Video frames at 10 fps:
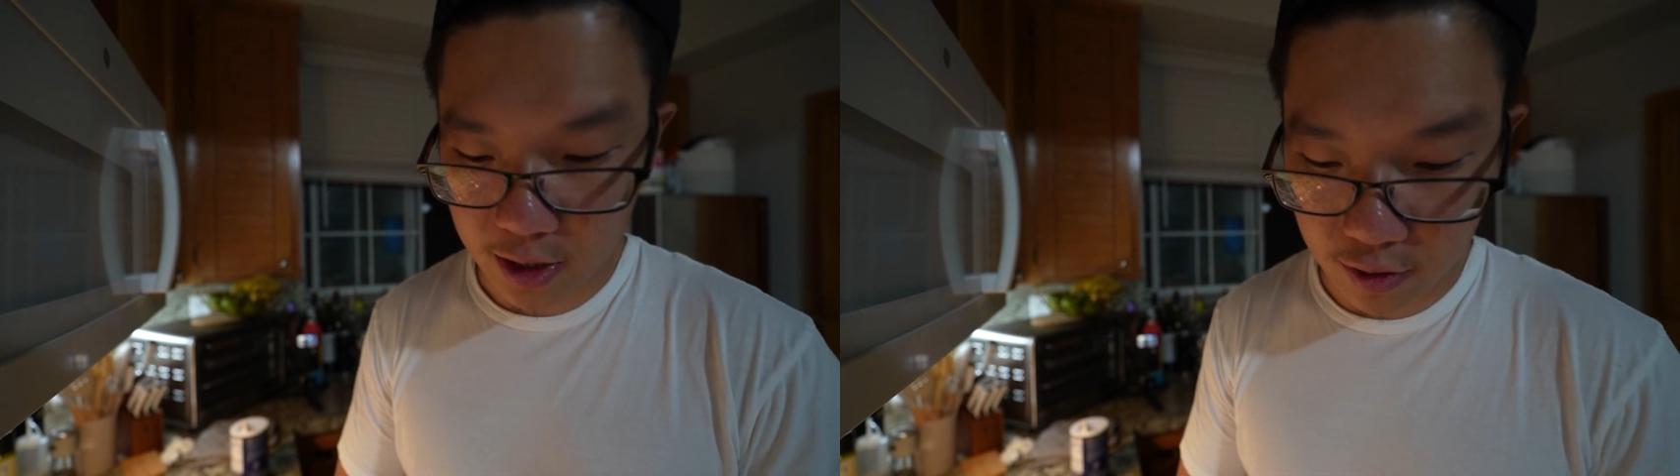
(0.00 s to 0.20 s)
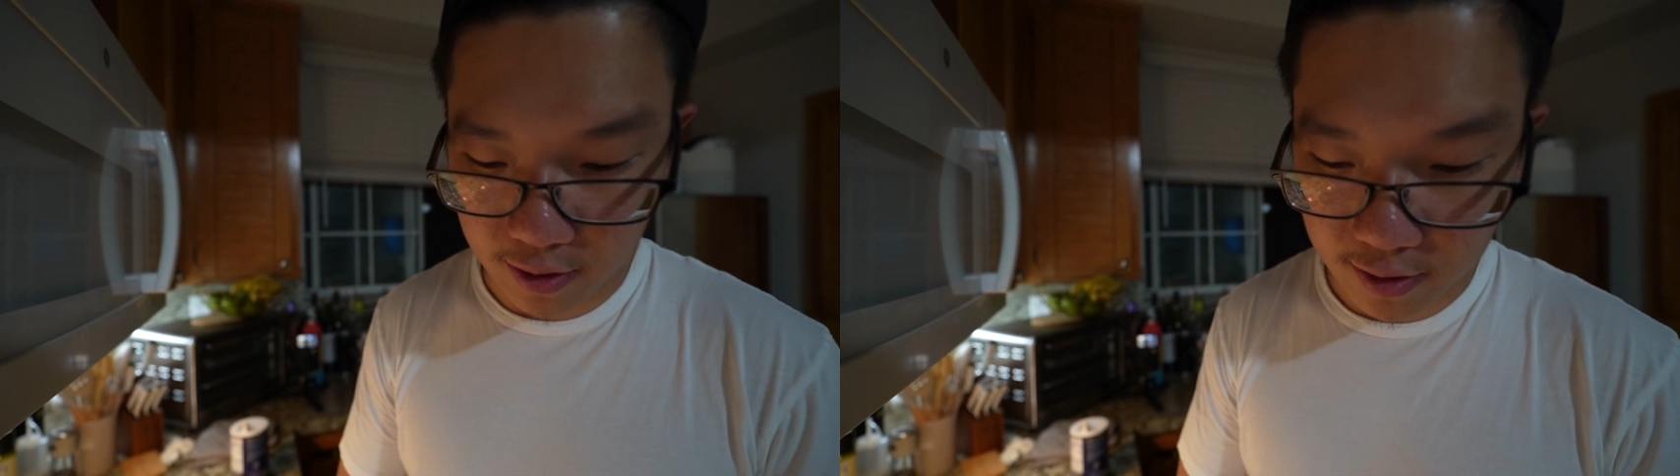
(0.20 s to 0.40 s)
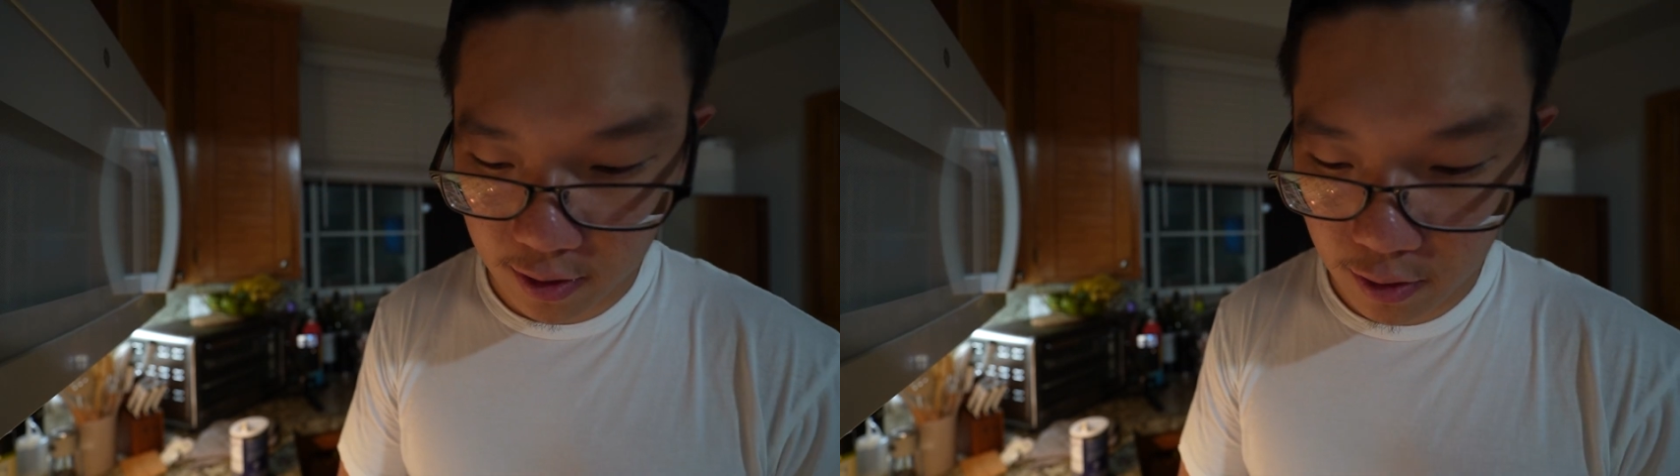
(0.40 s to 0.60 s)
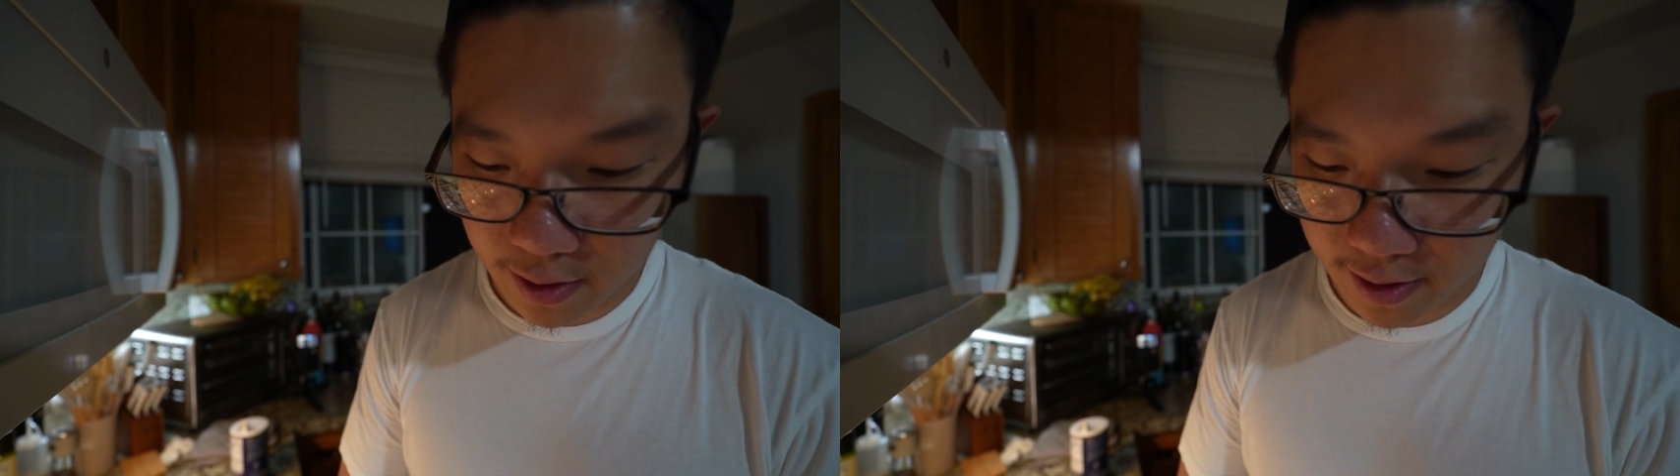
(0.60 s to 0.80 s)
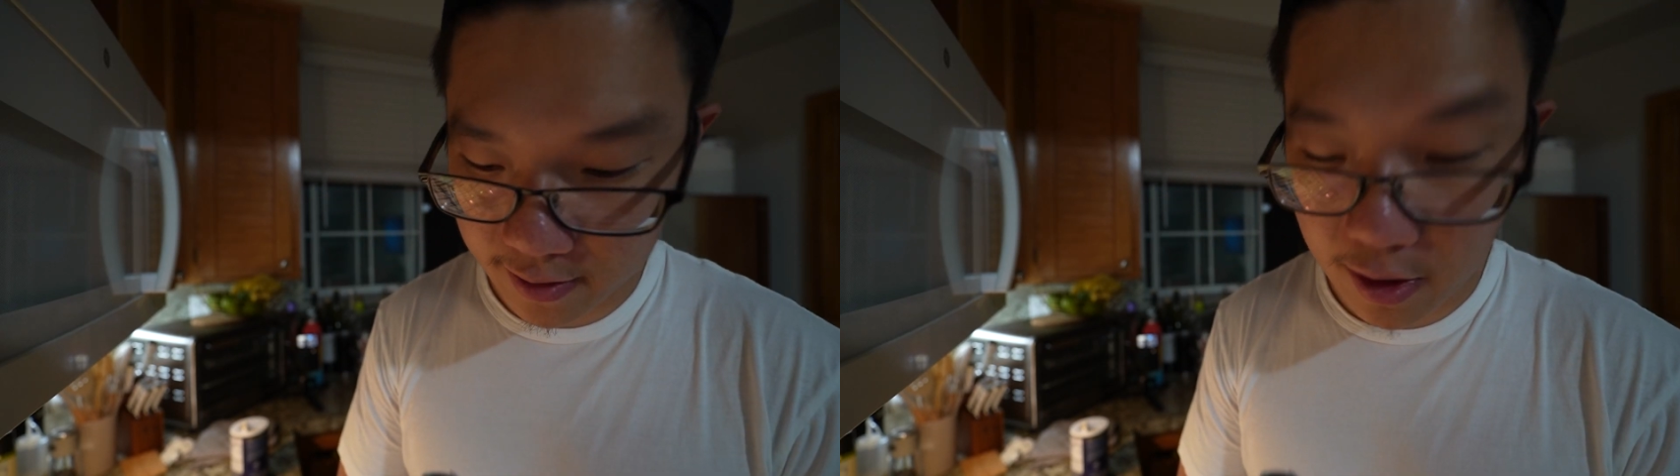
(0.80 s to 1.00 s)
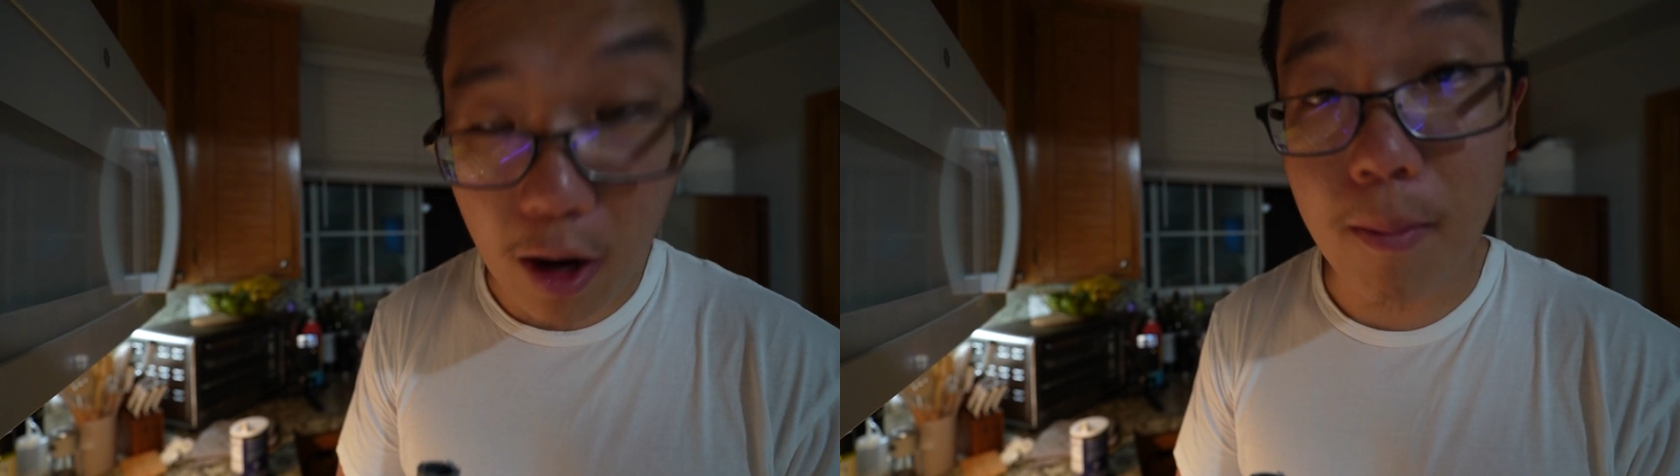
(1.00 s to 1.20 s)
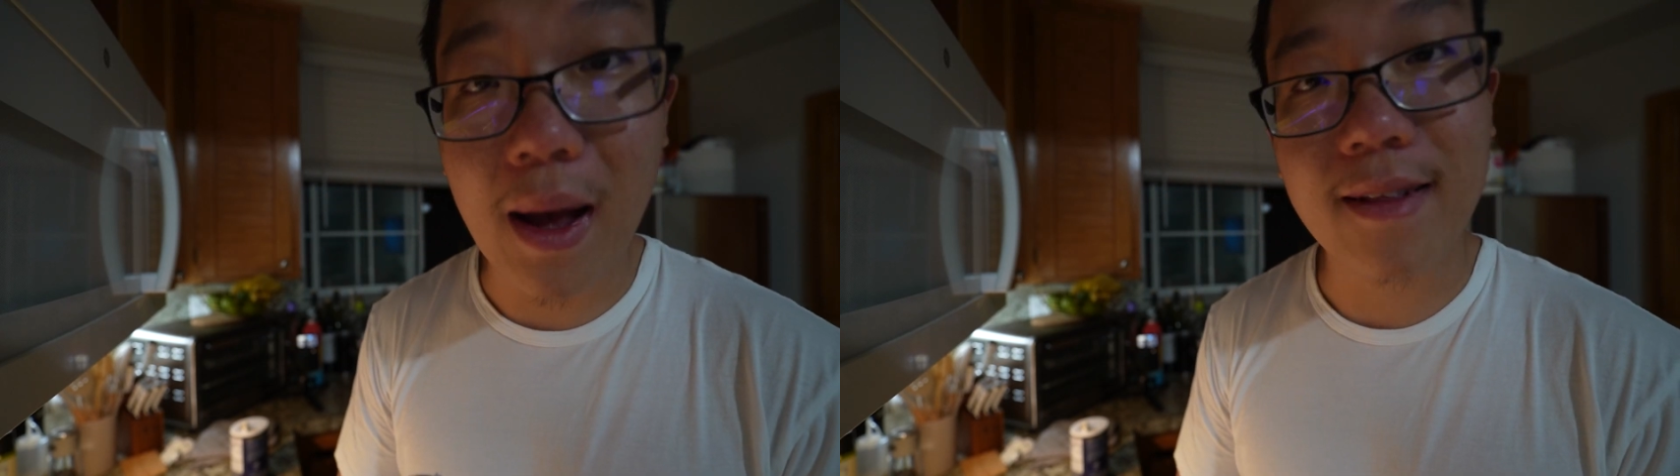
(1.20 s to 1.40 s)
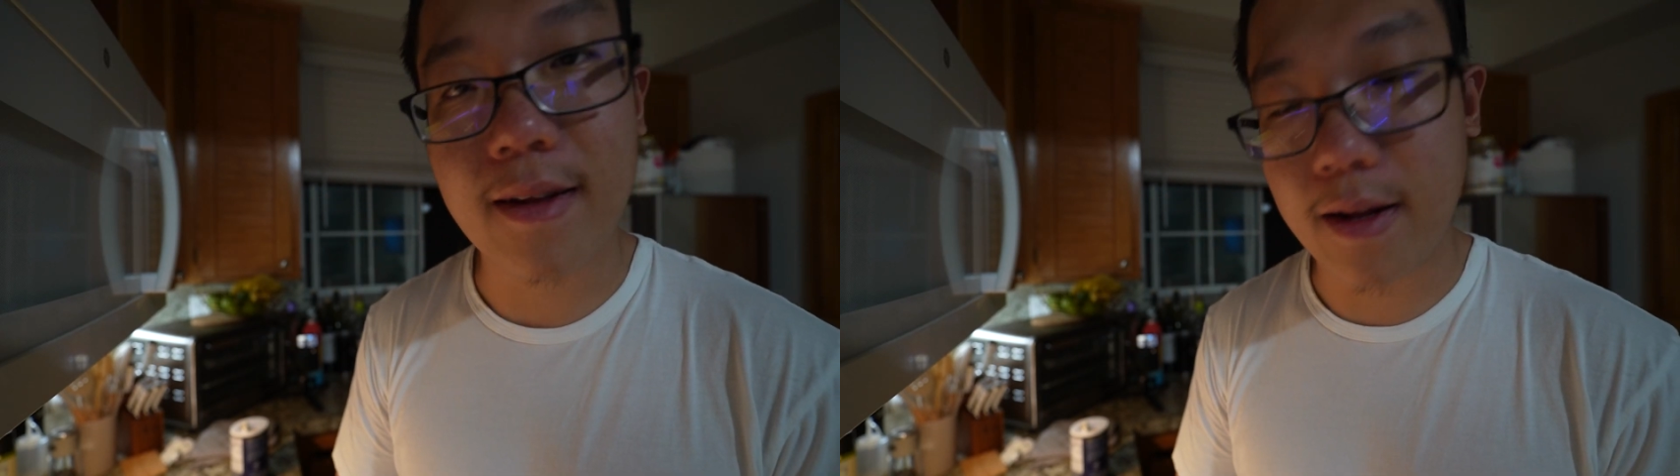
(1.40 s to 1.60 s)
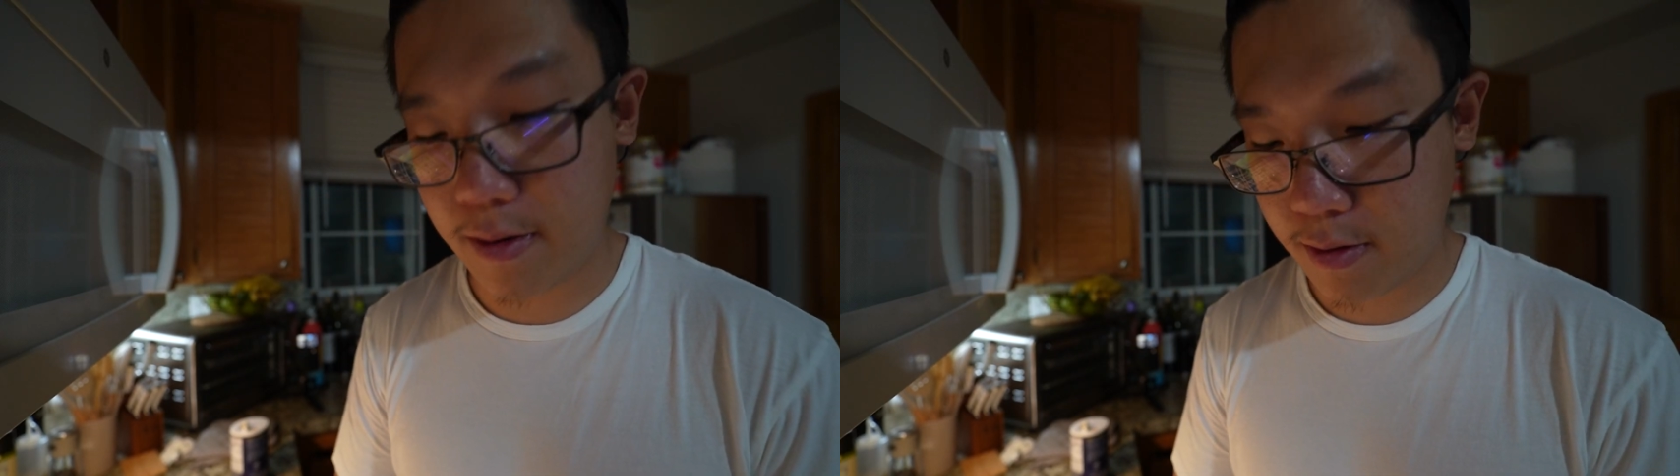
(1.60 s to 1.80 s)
sure the salt is compacted in,